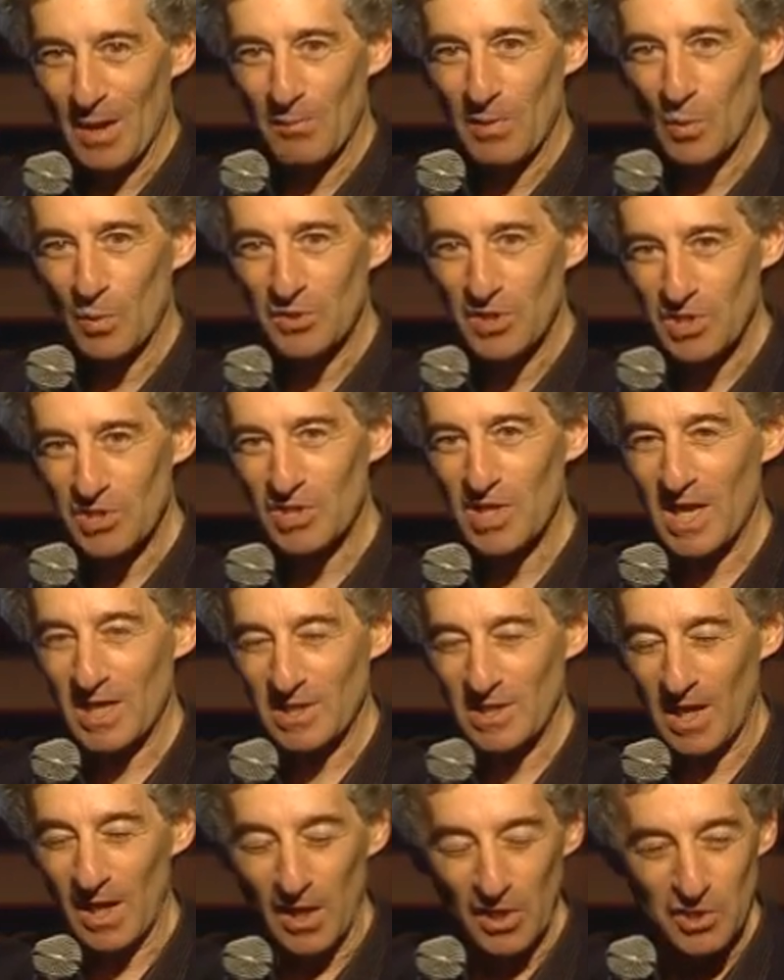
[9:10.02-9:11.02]
But with this
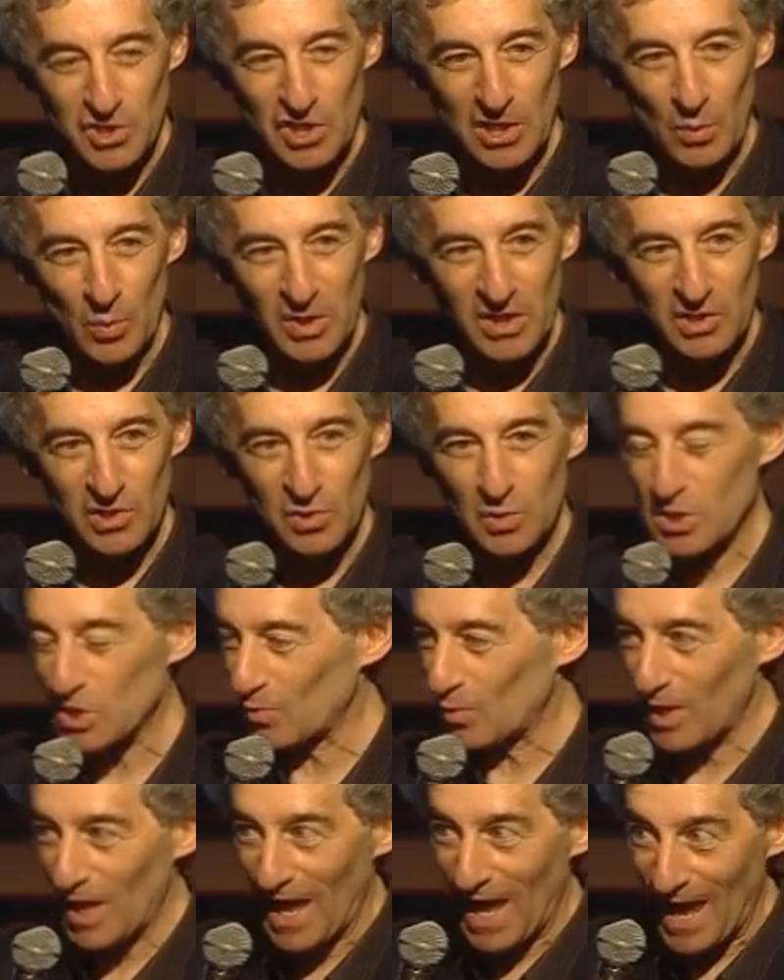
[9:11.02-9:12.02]
technology, we can do
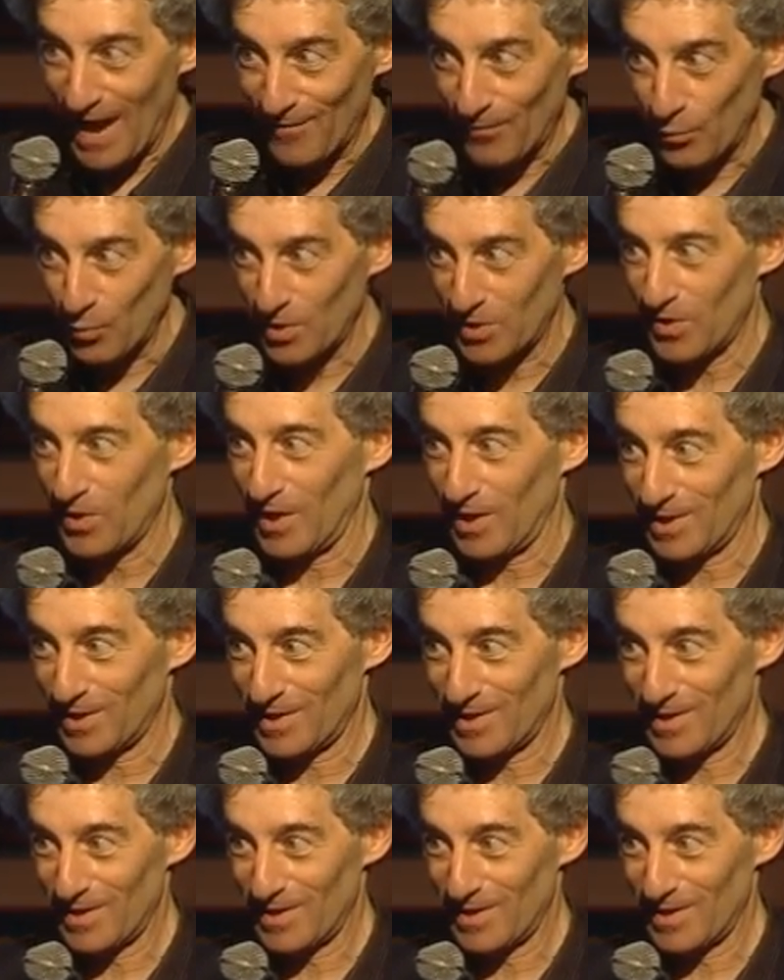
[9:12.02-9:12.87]
this with everything.